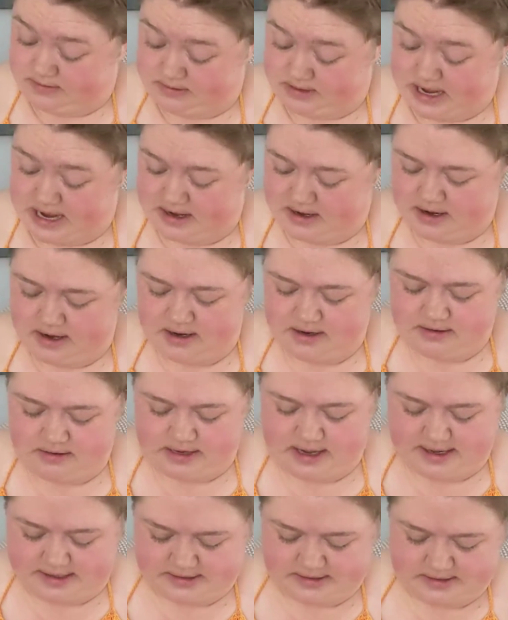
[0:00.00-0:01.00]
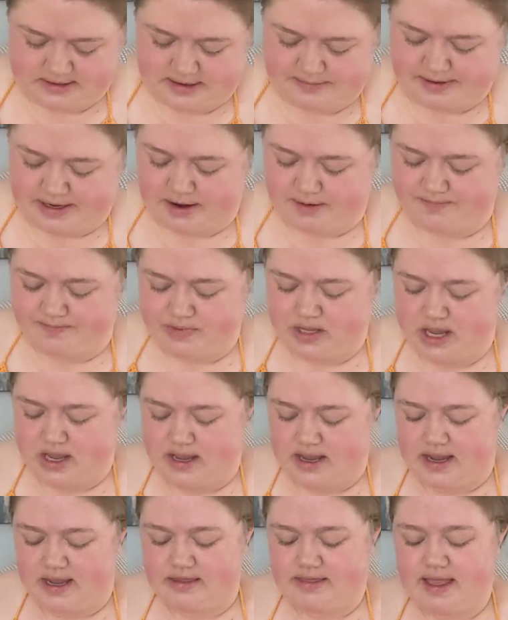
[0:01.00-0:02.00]
Can I? Yes, there we go.
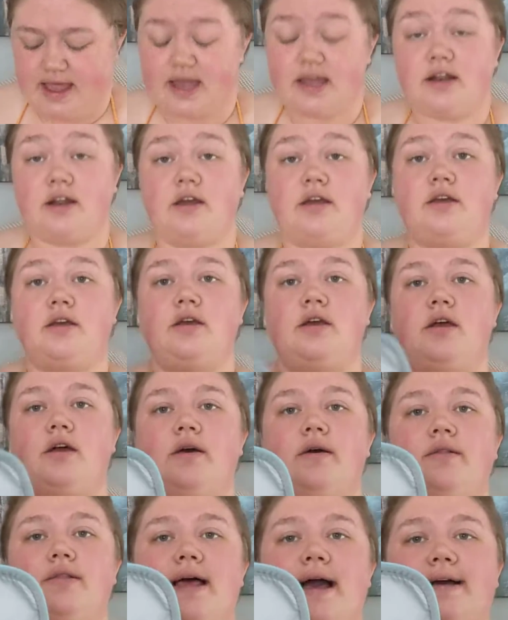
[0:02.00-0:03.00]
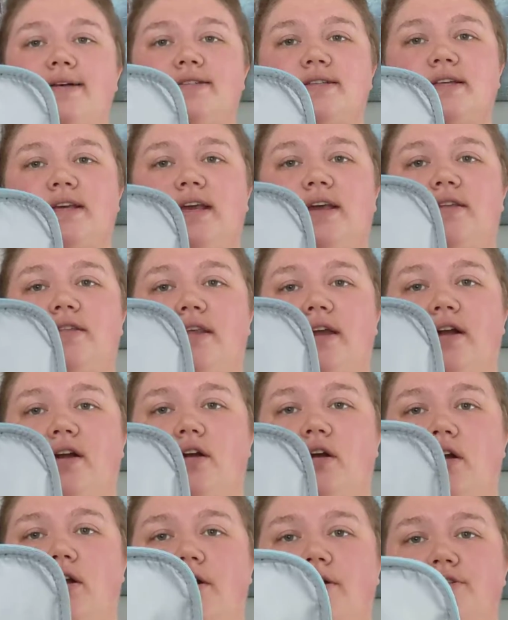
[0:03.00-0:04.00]
And then lastly,
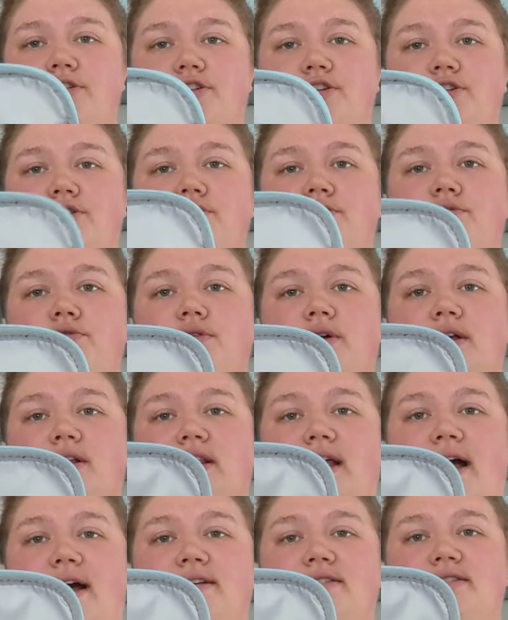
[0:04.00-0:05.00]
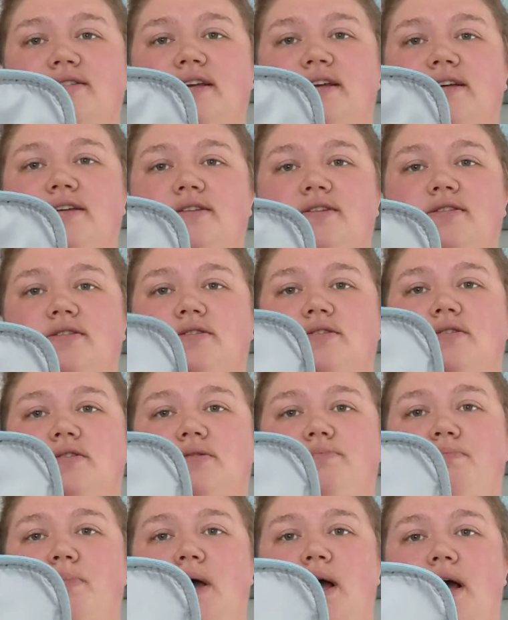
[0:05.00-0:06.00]
there are 2 elastic
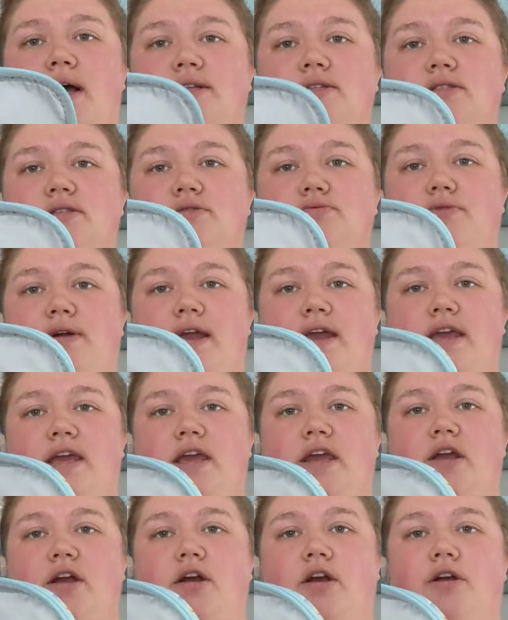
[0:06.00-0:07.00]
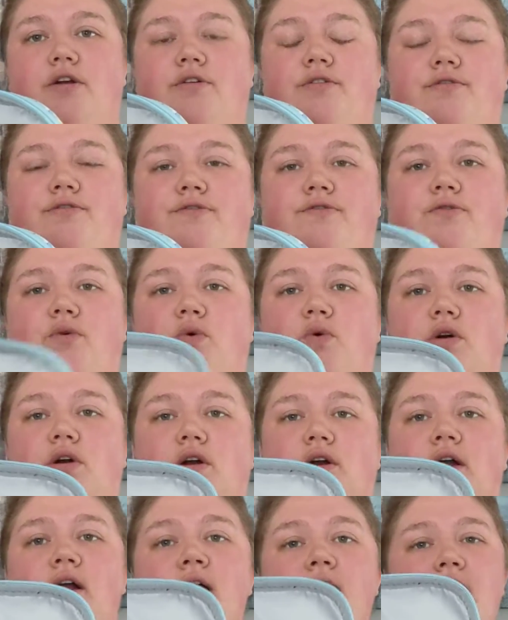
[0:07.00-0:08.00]
spots right here
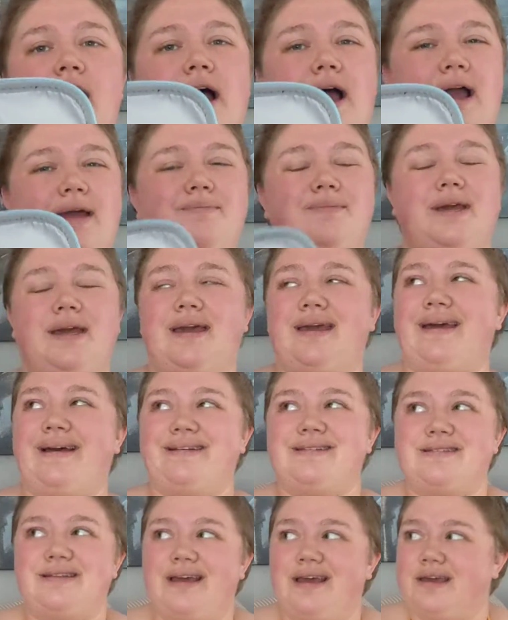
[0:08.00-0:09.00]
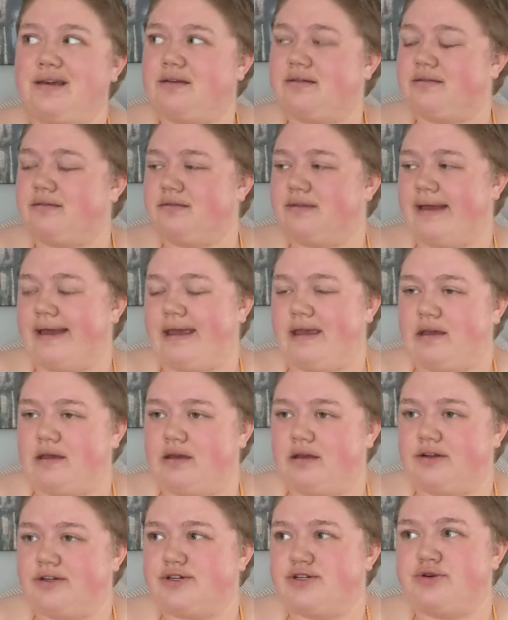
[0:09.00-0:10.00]
for, I'm guessing, like
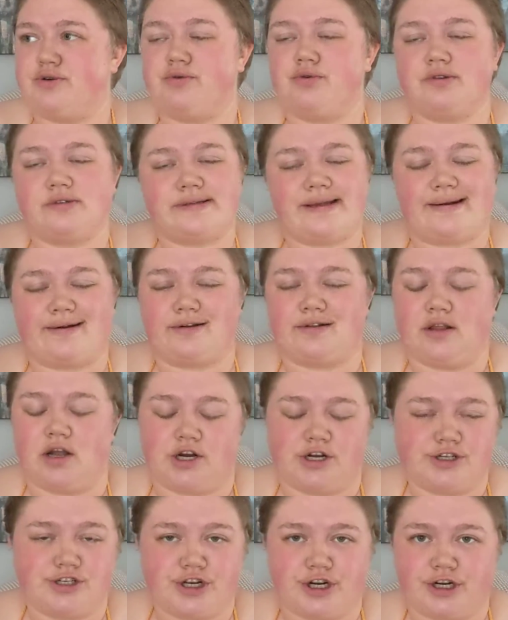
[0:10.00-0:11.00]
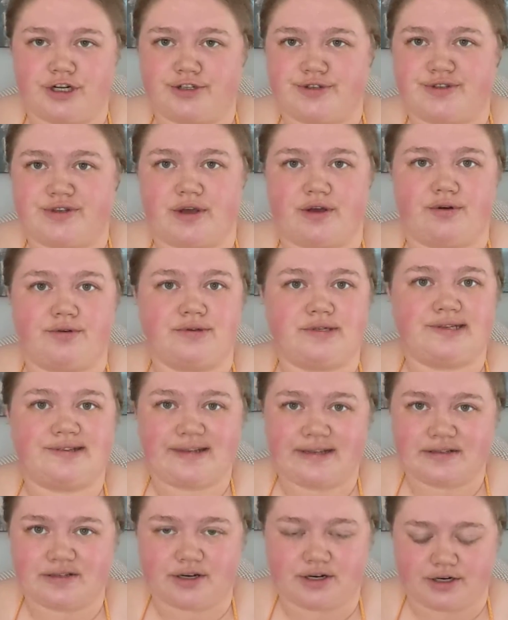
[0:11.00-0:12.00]
tools that are larger, so
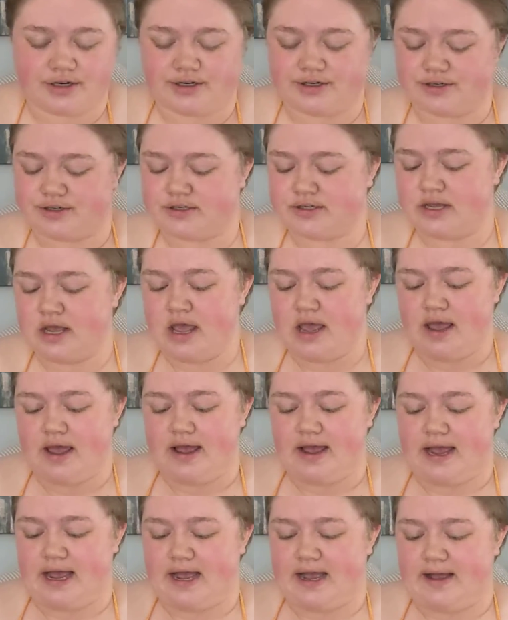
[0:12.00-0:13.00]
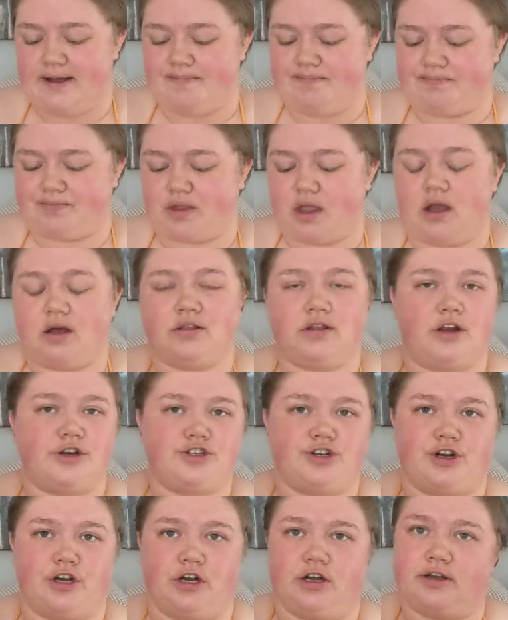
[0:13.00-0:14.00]
scissors, a
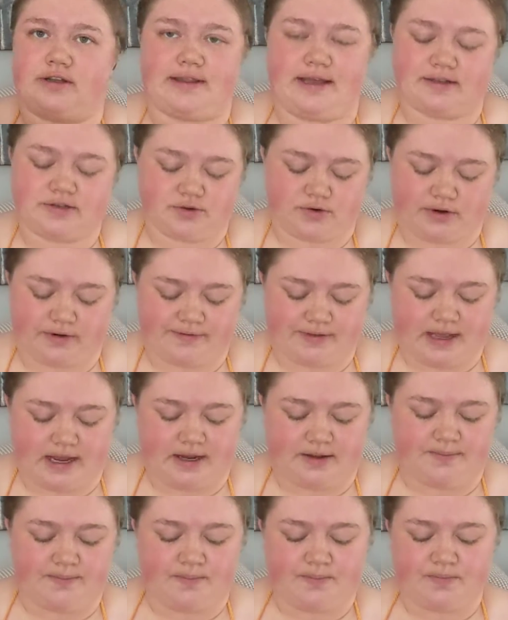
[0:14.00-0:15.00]
larger hook, that sort of thing.